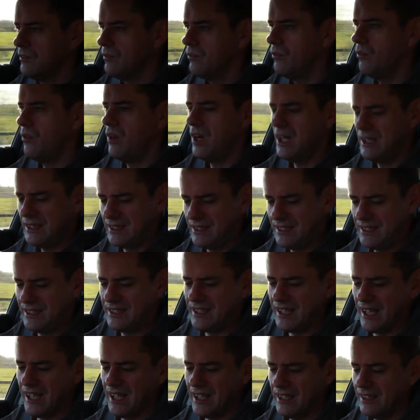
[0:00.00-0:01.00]
What
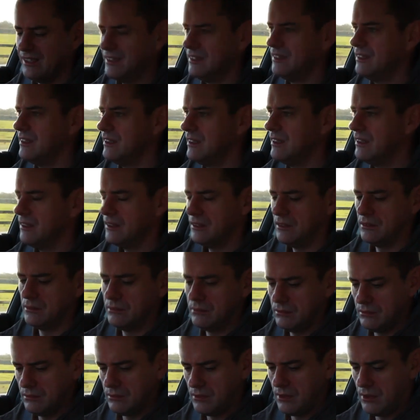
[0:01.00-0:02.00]
the?
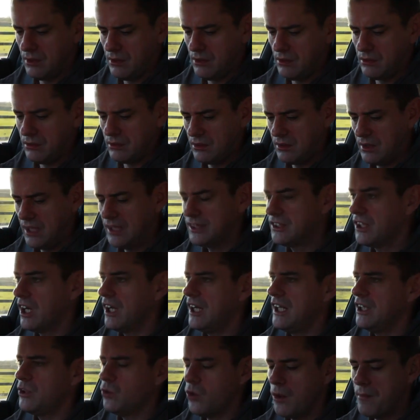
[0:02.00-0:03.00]
Oh, it's gone
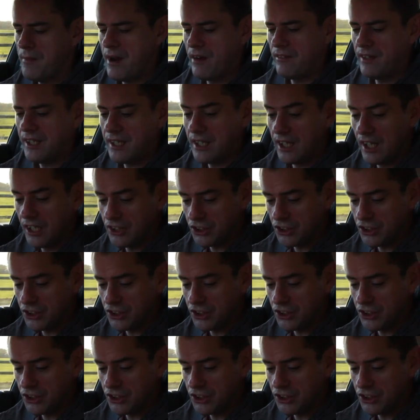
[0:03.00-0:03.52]
into American.